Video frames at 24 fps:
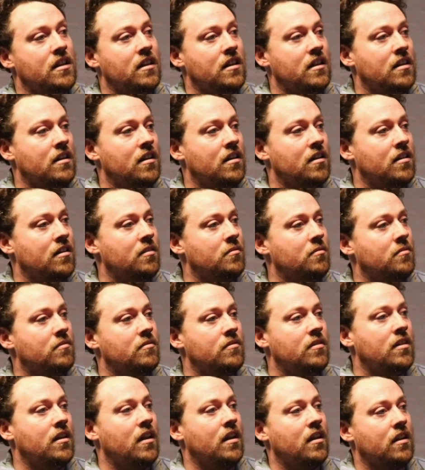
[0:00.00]
in uh,
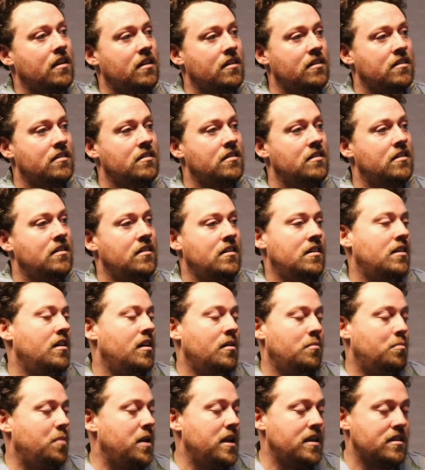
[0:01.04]
like
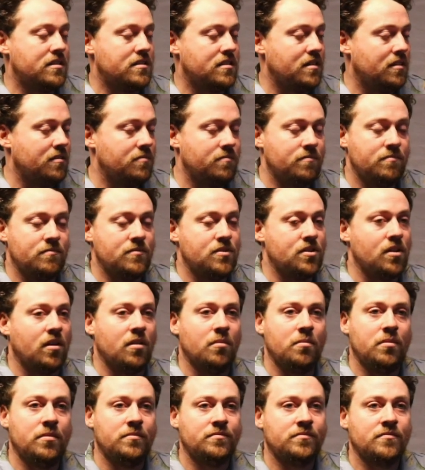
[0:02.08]
pizza
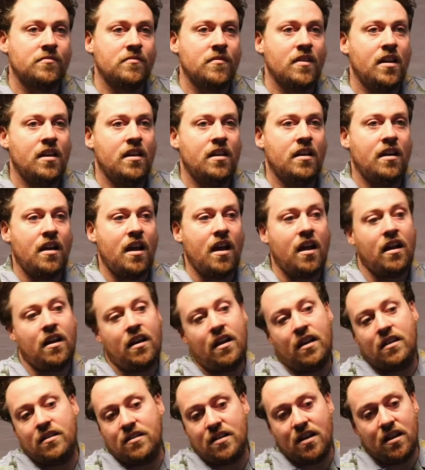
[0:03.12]
shop.
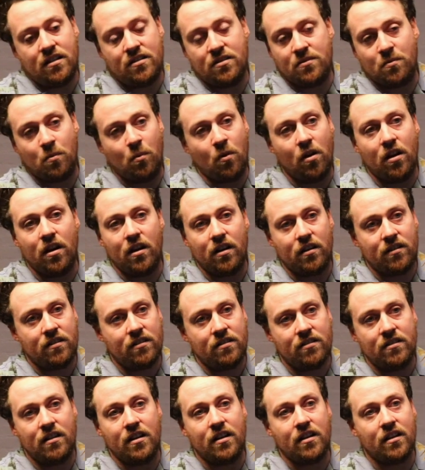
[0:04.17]
And yeah, just
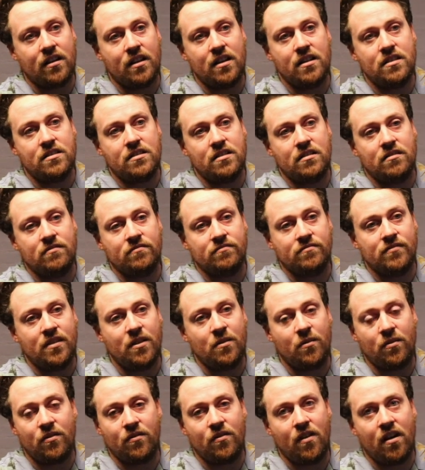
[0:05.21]
worked in a kitchen.
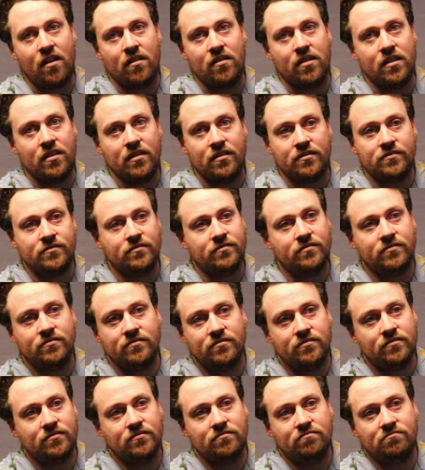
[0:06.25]
It was very
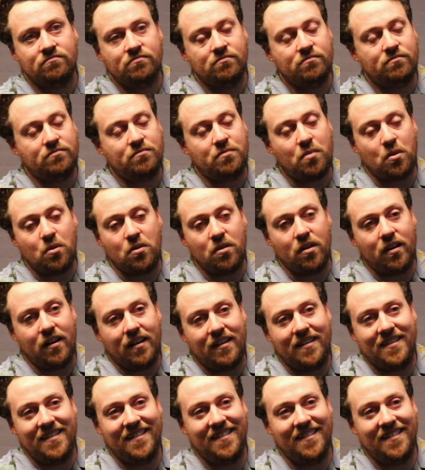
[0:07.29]
boring.